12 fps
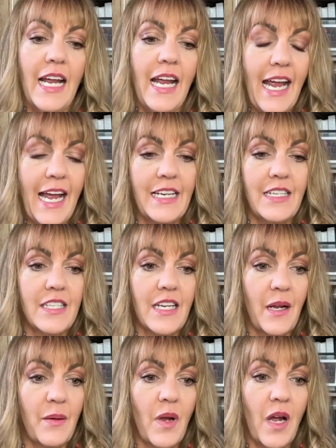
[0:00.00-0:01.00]
And
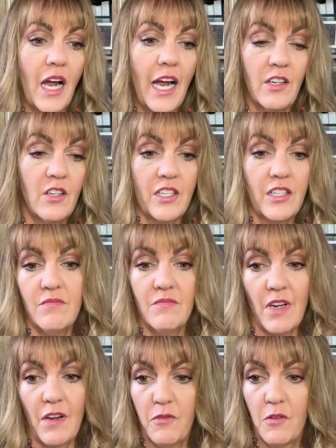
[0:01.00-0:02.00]
I couldn't
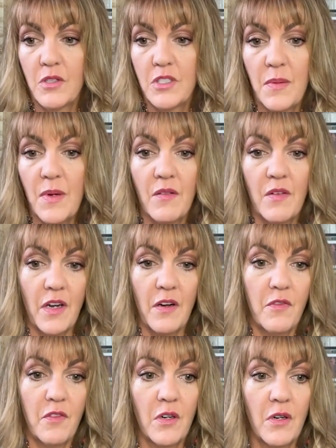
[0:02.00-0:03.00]
afford to be over there
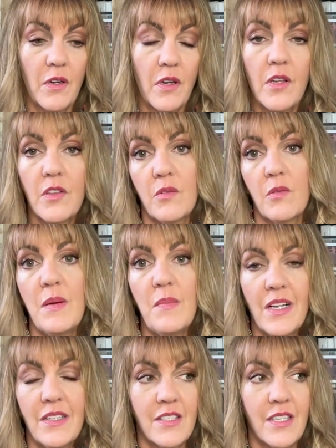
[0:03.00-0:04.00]
for 3
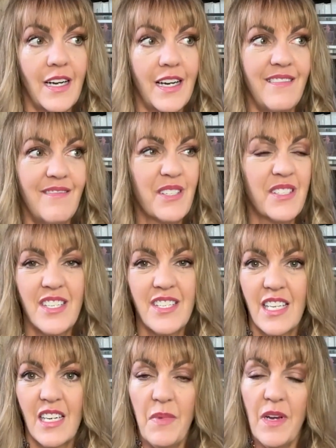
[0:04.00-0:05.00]
months. And I was just
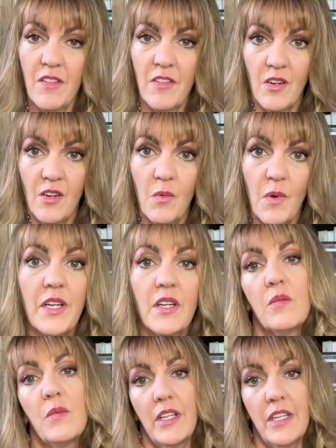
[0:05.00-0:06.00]
going to be a third
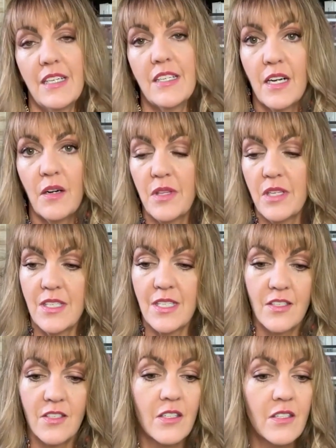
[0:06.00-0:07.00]
wheel while he's there with his
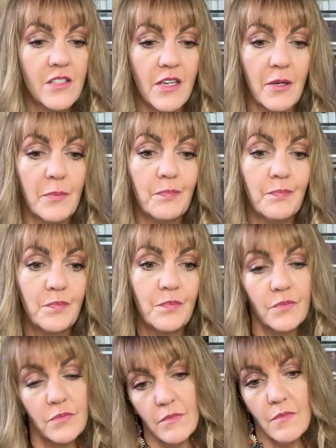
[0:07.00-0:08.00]
sister. So
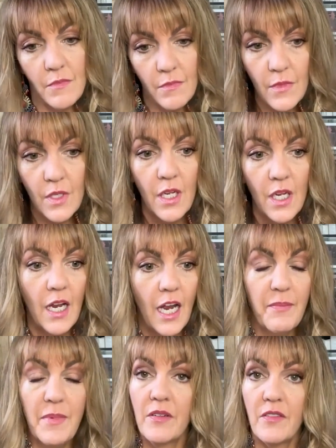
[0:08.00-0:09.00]

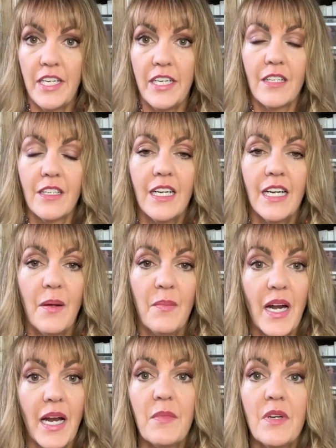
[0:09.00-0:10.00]
I've been over here.
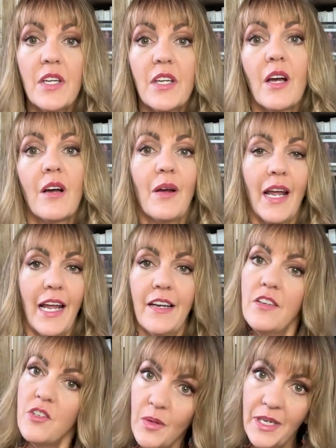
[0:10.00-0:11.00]
But I'm going to go
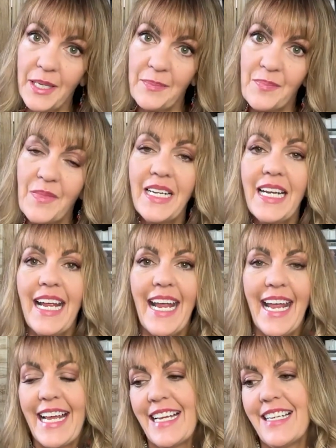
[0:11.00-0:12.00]
and join him.
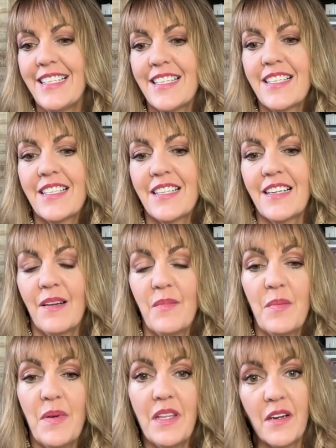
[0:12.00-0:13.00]
And I'm going
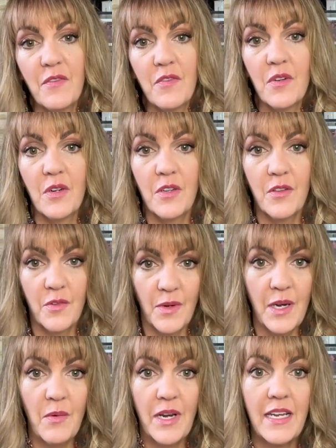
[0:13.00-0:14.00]
to be there for
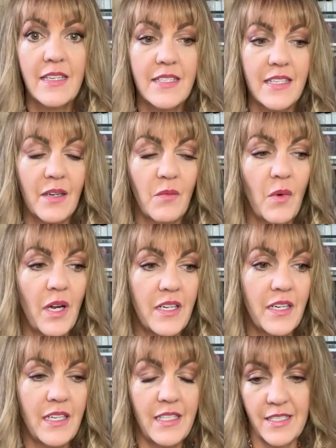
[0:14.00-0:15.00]
3 weeks. And
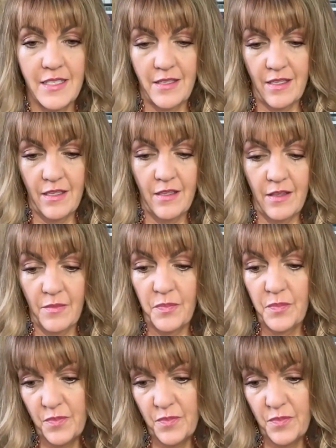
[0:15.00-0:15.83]
what is the